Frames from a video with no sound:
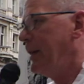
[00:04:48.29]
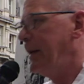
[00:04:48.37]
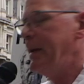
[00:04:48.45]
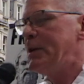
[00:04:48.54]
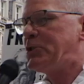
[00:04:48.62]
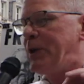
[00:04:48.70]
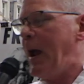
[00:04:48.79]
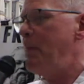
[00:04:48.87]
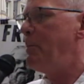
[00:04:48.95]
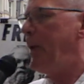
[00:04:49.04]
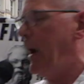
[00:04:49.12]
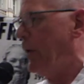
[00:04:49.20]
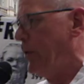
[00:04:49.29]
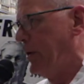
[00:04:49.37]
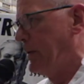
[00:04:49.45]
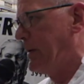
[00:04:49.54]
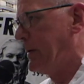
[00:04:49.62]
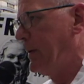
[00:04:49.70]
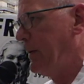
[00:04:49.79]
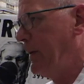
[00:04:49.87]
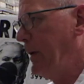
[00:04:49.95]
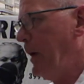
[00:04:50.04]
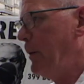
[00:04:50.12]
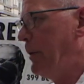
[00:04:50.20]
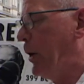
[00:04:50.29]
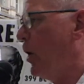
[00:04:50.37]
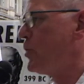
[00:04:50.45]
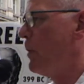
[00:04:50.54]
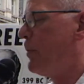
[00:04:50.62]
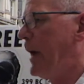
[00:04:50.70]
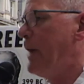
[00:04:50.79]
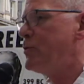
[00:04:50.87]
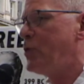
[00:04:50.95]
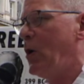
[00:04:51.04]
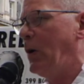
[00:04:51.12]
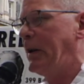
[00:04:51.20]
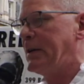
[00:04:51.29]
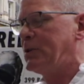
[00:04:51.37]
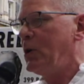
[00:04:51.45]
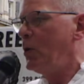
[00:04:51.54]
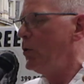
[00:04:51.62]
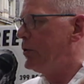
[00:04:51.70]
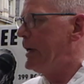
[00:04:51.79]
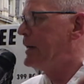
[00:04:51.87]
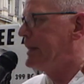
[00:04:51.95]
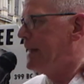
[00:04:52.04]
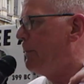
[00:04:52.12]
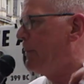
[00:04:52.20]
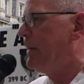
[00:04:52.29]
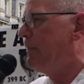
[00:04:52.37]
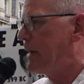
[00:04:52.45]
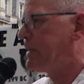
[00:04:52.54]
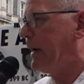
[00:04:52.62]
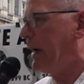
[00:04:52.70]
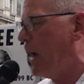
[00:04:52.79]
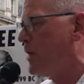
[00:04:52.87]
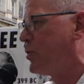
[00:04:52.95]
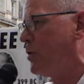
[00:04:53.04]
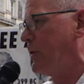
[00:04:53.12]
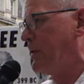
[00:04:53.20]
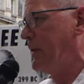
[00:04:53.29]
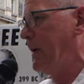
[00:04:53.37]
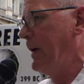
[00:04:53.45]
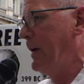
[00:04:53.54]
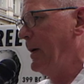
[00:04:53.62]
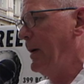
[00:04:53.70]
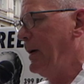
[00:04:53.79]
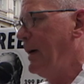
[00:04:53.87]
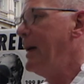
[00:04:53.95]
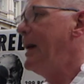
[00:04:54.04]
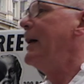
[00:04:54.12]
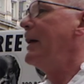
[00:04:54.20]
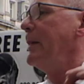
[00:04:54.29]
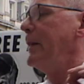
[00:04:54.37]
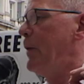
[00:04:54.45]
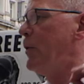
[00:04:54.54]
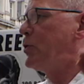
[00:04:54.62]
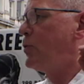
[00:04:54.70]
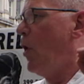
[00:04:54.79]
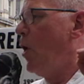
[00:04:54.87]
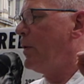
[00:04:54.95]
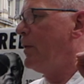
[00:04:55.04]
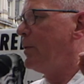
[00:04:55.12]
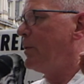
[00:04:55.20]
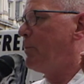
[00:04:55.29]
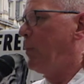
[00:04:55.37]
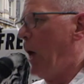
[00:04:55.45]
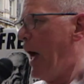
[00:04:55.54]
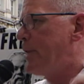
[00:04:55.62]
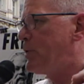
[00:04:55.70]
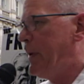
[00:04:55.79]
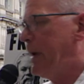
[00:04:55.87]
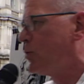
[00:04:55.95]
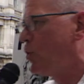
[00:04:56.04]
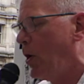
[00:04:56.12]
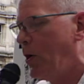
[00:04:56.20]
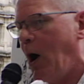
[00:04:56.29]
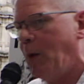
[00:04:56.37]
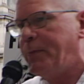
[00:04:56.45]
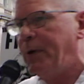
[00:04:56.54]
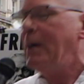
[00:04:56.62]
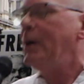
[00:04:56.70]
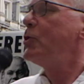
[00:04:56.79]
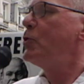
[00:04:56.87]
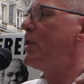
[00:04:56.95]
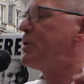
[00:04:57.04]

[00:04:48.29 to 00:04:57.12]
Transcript: that in the same period, because of brave journalists who did deep investigation, there were drawn, plans being drawn up to